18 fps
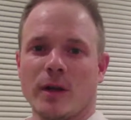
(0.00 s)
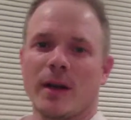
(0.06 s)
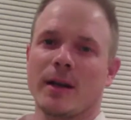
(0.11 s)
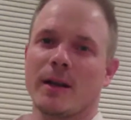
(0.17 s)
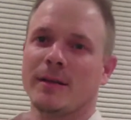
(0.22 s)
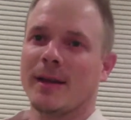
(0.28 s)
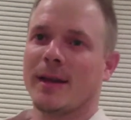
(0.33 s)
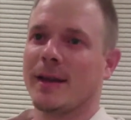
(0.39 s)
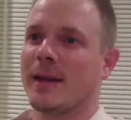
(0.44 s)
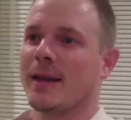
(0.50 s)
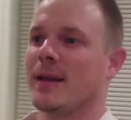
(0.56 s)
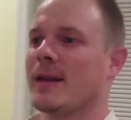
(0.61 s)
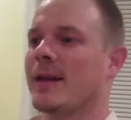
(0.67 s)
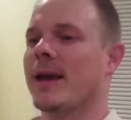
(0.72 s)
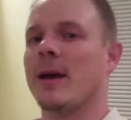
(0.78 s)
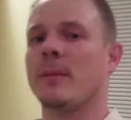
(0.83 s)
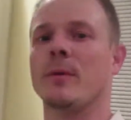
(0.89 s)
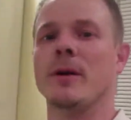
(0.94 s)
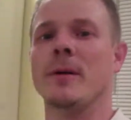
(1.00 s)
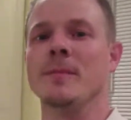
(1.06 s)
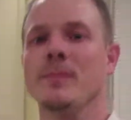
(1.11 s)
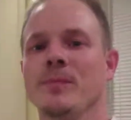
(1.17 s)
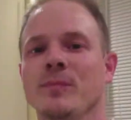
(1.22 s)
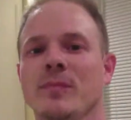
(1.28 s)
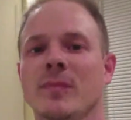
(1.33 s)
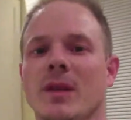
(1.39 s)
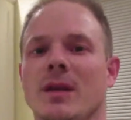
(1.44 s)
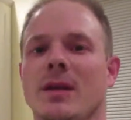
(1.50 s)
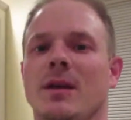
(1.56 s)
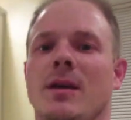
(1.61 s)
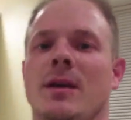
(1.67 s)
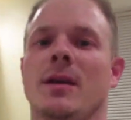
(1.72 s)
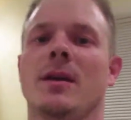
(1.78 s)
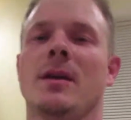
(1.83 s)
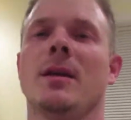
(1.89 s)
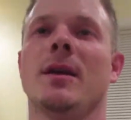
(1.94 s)
kind of dedicated camera.
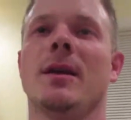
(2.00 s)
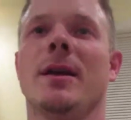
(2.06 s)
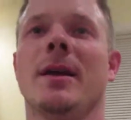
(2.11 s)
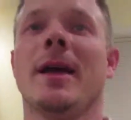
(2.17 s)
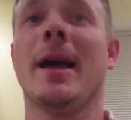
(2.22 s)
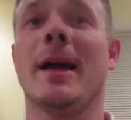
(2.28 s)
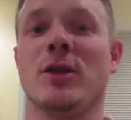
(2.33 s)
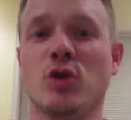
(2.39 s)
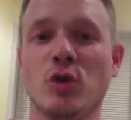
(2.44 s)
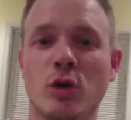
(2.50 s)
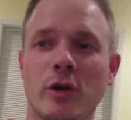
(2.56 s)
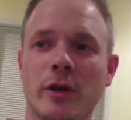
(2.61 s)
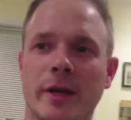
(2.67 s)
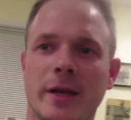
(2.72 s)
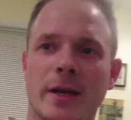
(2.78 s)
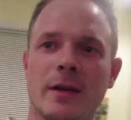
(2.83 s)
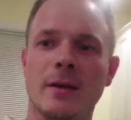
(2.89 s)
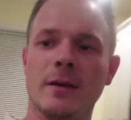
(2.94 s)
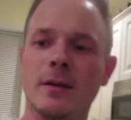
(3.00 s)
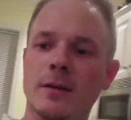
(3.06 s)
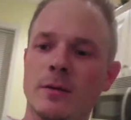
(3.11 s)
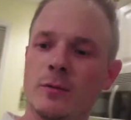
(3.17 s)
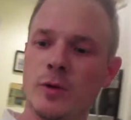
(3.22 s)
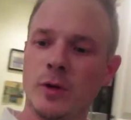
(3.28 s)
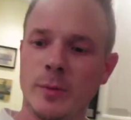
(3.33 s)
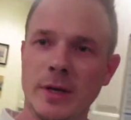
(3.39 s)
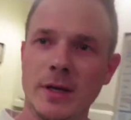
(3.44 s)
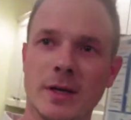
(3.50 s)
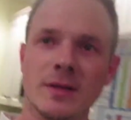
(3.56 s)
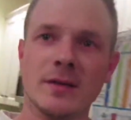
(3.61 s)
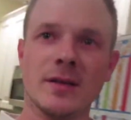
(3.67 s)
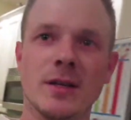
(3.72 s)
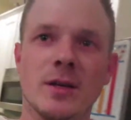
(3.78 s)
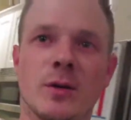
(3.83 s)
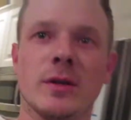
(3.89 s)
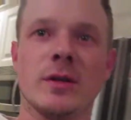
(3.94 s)
And Julie will be
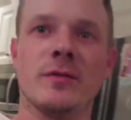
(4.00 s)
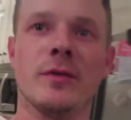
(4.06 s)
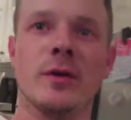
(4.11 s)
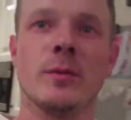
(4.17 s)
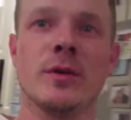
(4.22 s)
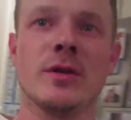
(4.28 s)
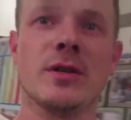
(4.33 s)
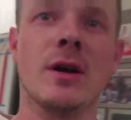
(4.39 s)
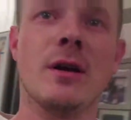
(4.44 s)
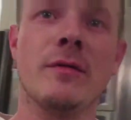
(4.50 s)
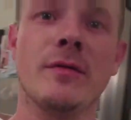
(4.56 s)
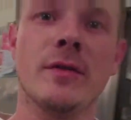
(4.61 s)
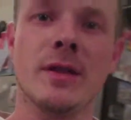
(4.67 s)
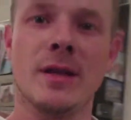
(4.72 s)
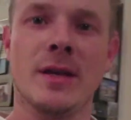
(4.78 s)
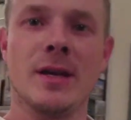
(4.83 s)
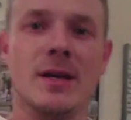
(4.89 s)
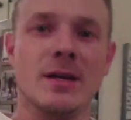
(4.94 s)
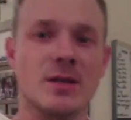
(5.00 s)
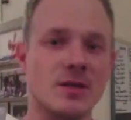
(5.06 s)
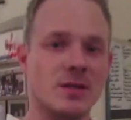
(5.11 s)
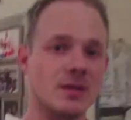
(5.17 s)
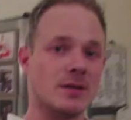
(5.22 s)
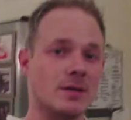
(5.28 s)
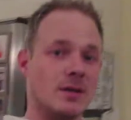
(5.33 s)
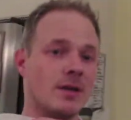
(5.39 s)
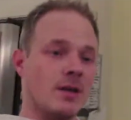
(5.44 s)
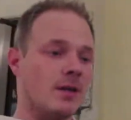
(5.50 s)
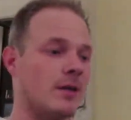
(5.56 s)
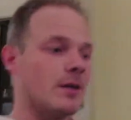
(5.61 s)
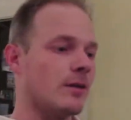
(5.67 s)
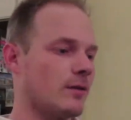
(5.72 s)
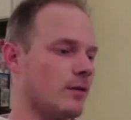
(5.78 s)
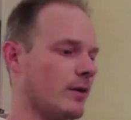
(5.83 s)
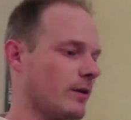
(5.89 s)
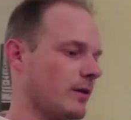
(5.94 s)
continuing to film herself and the kids
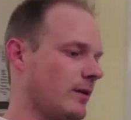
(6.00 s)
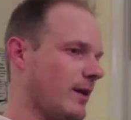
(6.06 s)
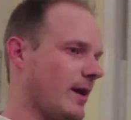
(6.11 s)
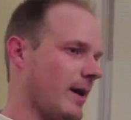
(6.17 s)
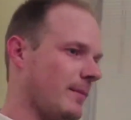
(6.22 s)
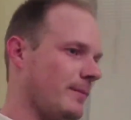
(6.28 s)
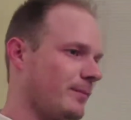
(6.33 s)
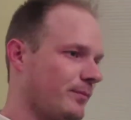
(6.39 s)
during the day.